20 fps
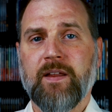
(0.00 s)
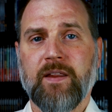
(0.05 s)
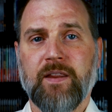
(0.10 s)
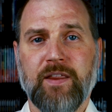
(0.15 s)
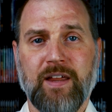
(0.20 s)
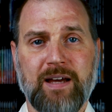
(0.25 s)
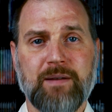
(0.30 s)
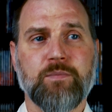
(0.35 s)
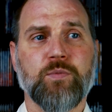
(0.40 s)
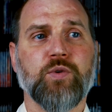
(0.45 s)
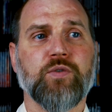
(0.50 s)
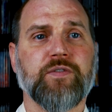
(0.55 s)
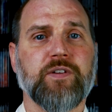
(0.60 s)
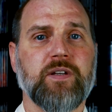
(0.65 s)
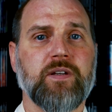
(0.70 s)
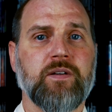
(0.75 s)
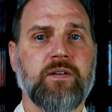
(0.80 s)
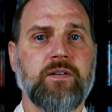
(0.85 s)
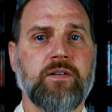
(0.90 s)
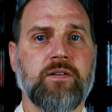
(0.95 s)
That
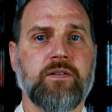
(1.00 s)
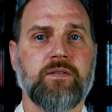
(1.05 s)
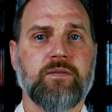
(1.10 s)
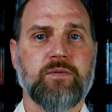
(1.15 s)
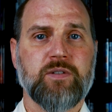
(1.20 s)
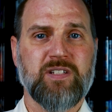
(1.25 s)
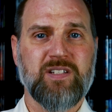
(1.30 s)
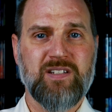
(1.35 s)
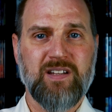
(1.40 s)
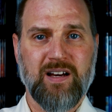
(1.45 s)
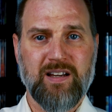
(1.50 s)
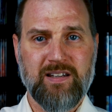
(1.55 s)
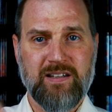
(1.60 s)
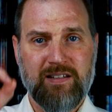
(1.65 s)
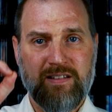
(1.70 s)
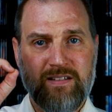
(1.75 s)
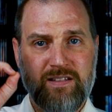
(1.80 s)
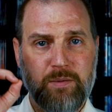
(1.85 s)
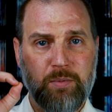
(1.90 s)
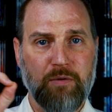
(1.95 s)
movie was
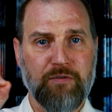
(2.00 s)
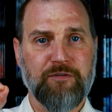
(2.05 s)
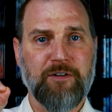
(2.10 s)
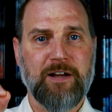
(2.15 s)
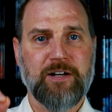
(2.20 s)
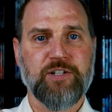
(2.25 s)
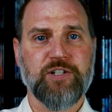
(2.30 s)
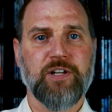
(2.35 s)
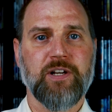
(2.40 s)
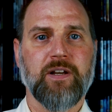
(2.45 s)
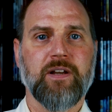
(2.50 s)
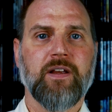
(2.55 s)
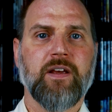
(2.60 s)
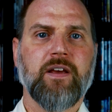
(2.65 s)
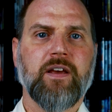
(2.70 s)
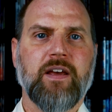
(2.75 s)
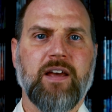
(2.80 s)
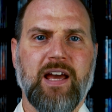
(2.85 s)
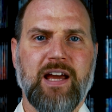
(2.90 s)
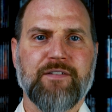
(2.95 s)
done to perfection.
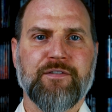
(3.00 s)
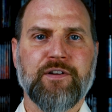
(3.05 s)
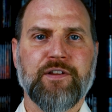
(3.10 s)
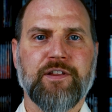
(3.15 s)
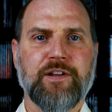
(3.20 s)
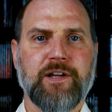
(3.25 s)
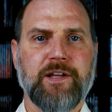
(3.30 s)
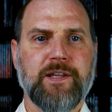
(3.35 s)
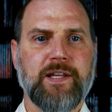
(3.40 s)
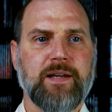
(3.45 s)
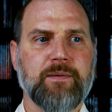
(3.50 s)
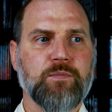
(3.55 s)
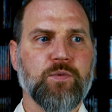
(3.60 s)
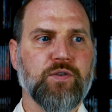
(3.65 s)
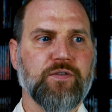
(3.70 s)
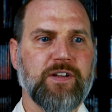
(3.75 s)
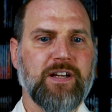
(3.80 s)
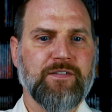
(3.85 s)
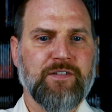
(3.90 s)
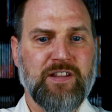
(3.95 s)
Everything in that
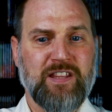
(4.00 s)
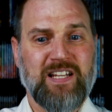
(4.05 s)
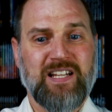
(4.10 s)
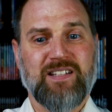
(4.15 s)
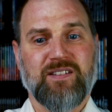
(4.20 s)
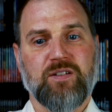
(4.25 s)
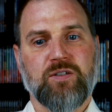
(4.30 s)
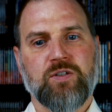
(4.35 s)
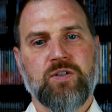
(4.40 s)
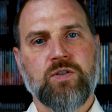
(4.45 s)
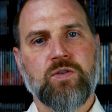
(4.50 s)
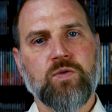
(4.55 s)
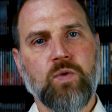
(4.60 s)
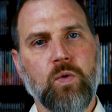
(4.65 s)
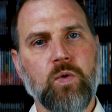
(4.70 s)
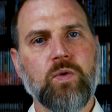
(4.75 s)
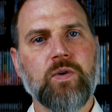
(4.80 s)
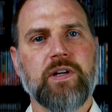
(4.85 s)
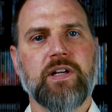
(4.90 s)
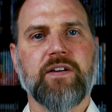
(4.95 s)
movie, everything in the
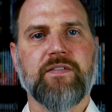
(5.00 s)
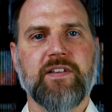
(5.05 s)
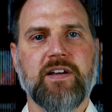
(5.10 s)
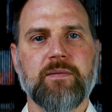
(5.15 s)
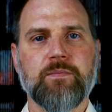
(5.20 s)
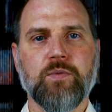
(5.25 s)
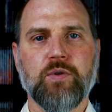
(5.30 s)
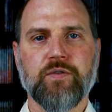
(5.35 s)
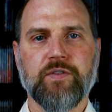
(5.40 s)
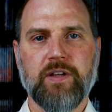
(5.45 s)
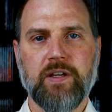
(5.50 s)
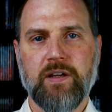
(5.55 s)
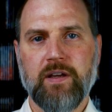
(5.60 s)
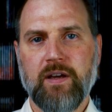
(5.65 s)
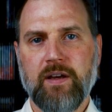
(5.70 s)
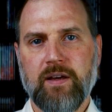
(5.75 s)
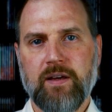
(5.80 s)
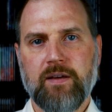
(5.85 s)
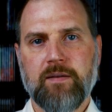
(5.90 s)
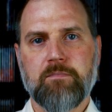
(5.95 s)
story of that movie
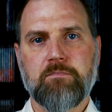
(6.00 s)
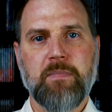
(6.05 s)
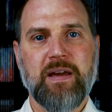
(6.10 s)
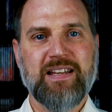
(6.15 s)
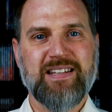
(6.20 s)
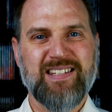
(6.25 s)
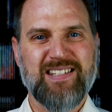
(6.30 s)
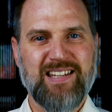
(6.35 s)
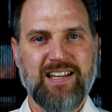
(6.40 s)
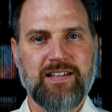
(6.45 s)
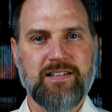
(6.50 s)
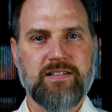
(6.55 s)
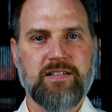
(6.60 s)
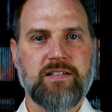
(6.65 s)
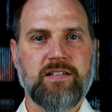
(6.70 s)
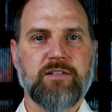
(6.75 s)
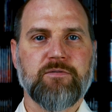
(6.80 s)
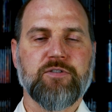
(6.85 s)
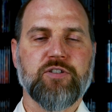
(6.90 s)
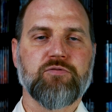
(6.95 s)
made
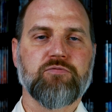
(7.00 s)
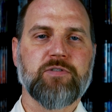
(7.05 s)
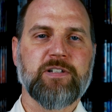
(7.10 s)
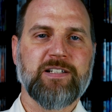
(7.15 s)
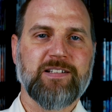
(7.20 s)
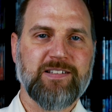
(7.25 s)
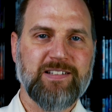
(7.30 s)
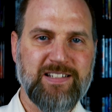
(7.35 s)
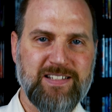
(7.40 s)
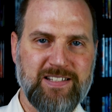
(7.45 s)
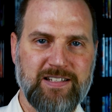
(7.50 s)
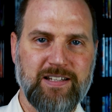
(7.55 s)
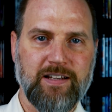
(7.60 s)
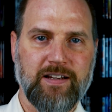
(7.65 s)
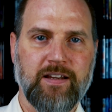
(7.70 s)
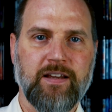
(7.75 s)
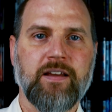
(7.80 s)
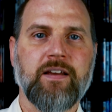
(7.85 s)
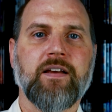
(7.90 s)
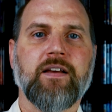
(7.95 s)
sense. It was
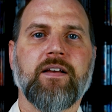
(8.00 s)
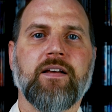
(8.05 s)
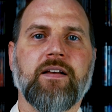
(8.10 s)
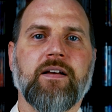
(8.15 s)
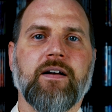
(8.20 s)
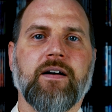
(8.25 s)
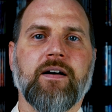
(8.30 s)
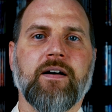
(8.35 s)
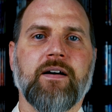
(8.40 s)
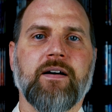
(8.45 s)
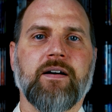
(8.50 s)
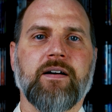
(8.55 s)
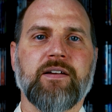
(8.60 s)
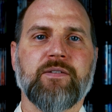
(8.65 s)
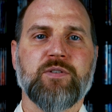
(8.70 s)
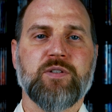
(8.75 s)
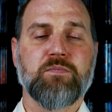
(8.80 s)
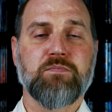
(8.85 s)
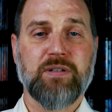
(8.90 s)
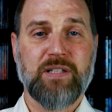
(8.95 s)
realistic.
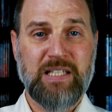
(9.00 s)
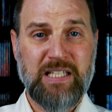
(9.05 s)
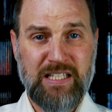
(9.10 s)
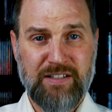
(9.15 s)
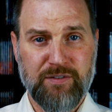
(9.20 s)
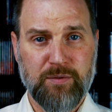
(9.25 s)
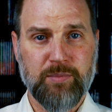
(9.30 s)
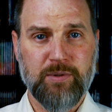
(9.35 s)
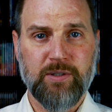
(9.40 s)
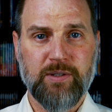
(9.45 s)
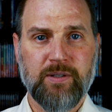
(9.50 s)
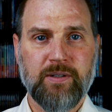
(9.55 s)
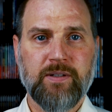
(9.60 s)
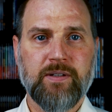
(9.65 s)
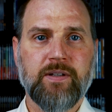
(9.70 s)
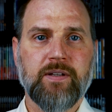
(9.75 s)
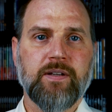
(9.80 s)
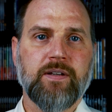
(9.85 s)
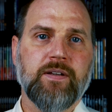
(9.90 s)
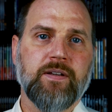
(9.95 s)
It was believable.
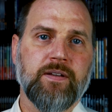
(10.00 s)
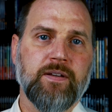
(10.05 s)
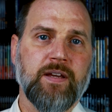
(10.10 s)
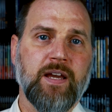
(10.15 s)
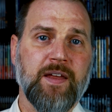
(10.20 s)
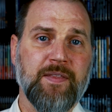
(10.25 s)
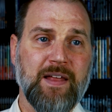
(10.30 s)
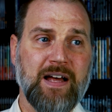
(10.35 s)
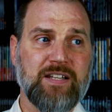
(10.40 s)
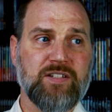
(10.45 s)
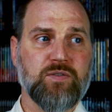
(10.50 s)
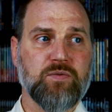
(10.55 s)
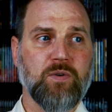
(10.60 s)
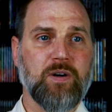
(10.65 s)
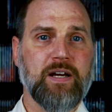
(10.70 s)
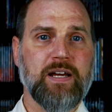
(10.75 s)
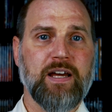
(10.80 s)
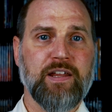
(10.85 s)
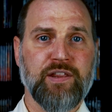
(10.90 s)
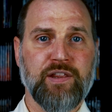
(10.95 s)
And that's
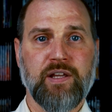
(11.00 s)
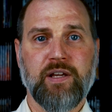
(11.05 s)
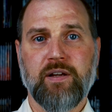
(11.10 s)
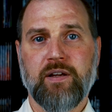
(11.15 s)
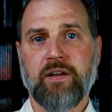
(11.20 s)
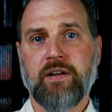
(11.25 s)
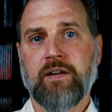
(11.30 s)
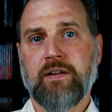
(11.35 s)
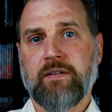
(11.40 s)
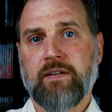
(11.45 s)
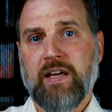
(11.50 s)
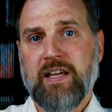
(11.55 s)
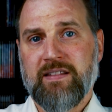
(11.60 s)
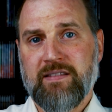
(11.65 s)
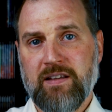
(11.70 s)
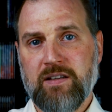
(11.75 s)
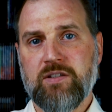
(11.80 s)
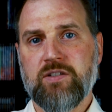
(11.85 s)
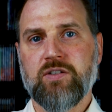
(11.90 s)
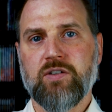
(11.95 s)
why I think it
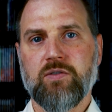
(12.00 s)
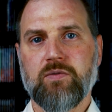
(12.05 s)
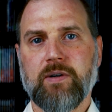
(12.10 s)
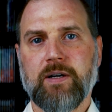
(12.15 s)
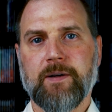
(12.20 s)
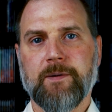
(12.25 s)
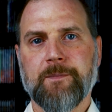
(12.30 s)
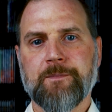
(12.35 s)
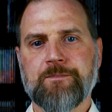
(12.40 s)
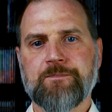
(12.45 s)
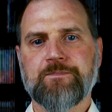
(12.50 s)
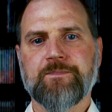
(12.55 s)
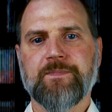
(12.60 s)
did so well.